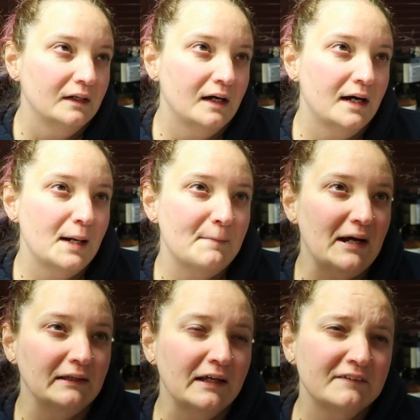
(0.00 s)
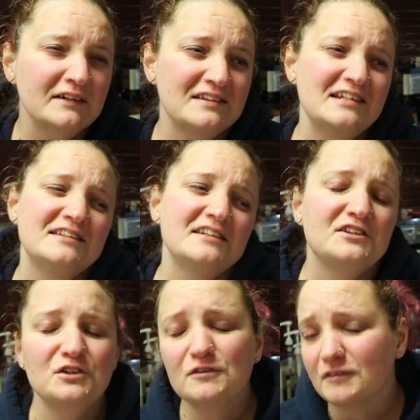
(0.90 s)
Um, I like that it's easy
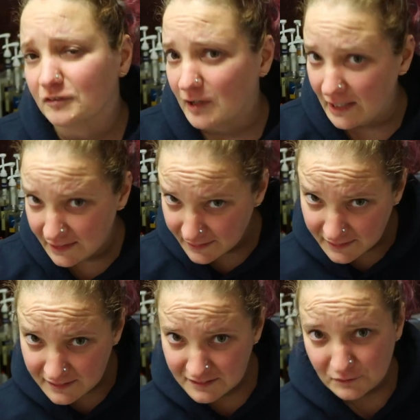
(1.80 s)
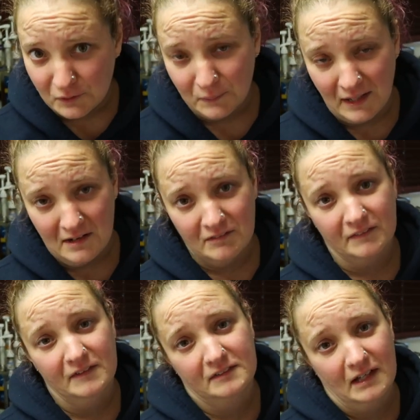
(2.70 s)
to do variety, so I don't have
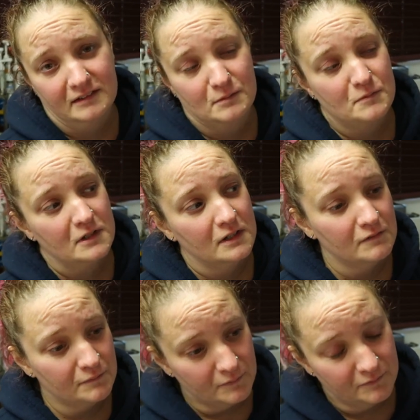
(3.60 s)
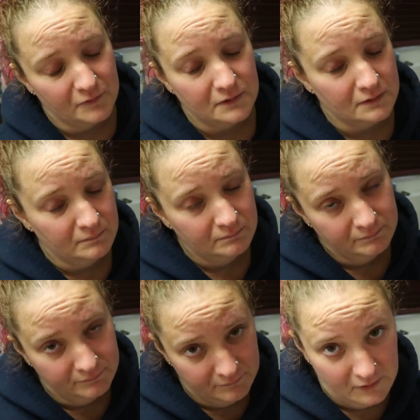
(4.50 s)
like the exact same thing for,
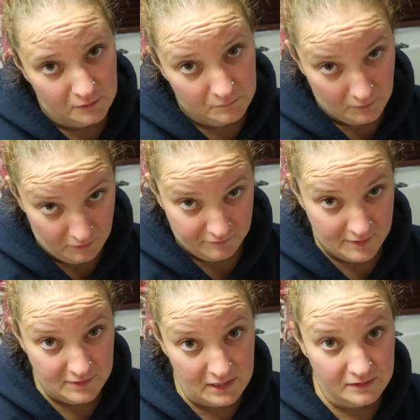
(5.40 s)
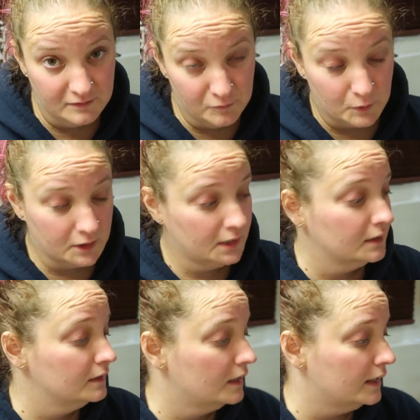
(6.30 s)
you know, all five days of work.
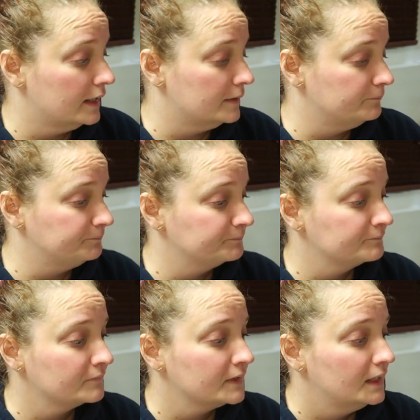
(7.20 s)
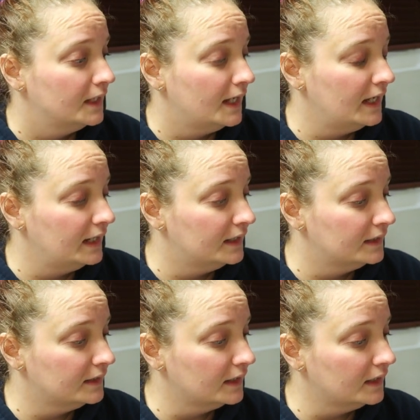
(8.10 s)
Uh -huh. Um,
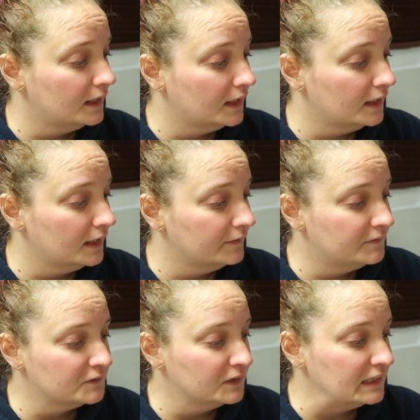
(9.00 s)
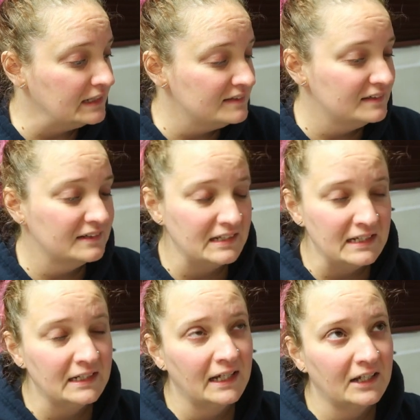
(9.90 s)
and they're easy to
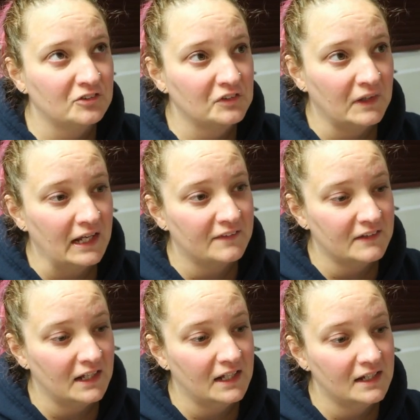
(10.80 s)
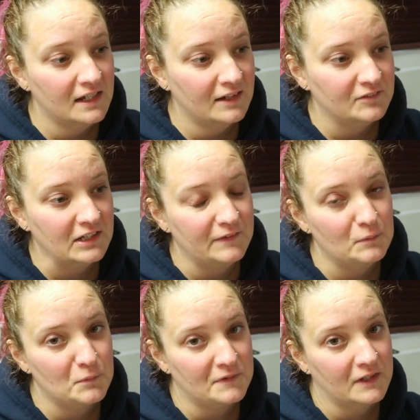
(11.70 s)
eat. I actually like that I have to eat
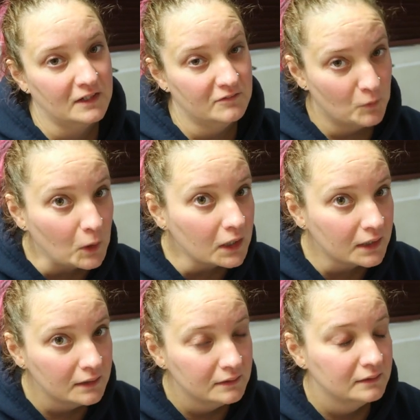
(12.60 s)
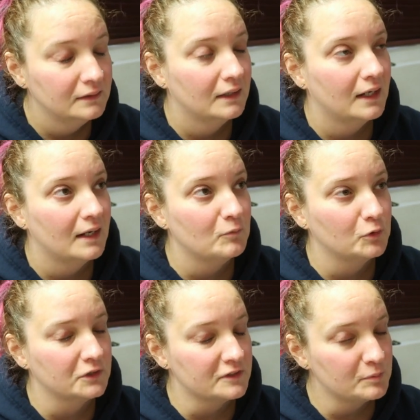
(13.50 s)
them with like a fork um, or a